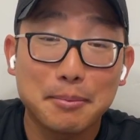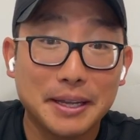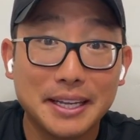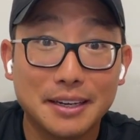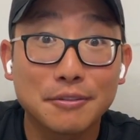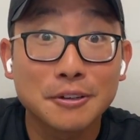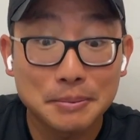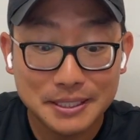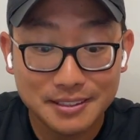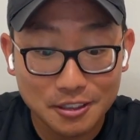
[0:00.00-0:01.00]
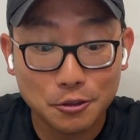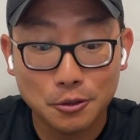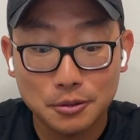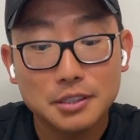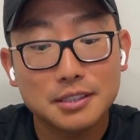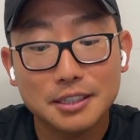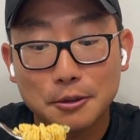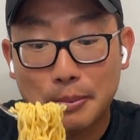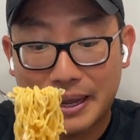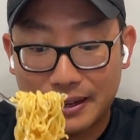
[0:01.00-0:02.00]
gonna eat it from a single
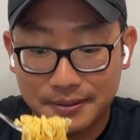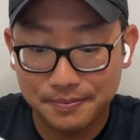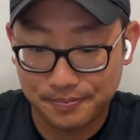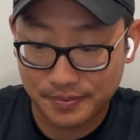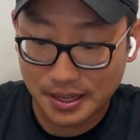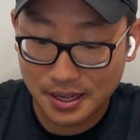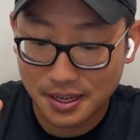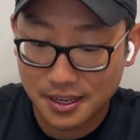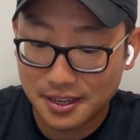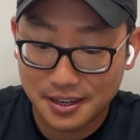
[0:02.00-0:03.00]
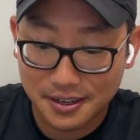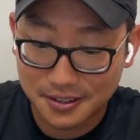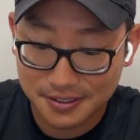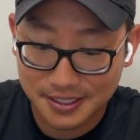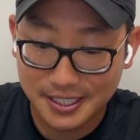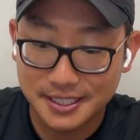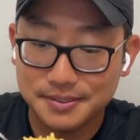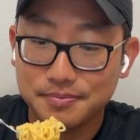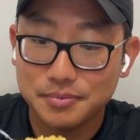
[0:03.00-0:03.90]
pan. All right.